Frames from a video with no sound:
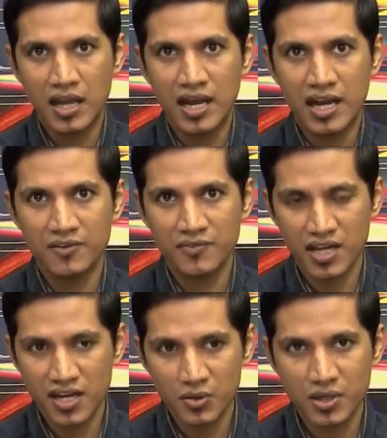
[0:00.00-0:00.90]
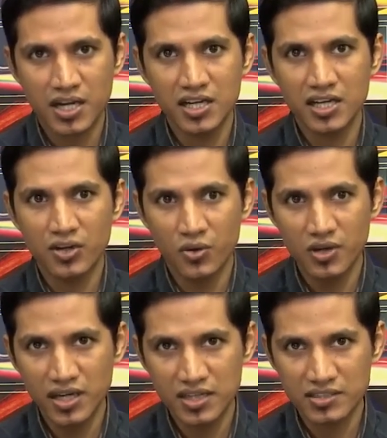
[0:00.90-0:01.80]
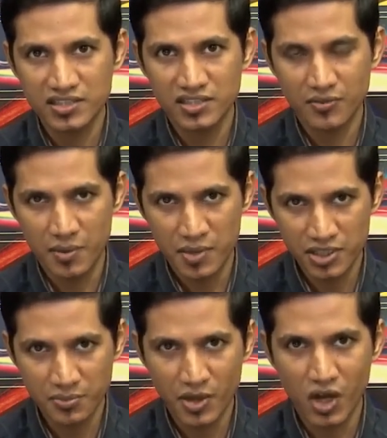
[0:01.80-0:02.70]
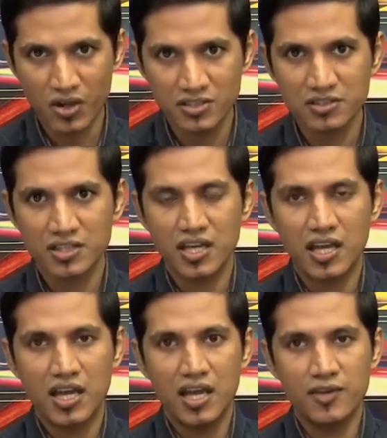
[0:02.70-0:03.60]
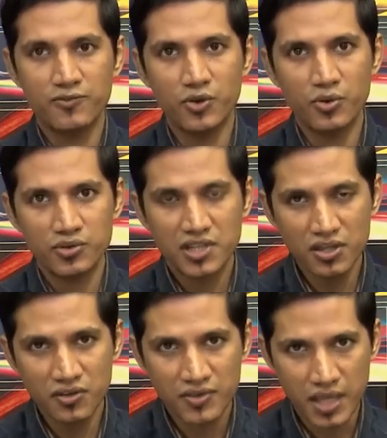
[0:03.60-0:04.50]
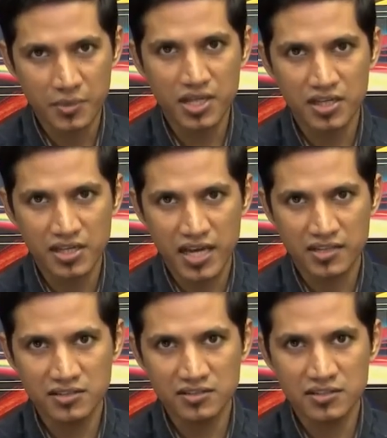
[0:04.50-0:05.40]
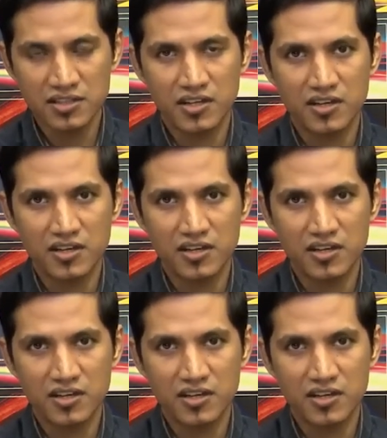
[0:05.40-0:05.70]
and we are now currently only interested in the vibration, because if you think of chemical reactions,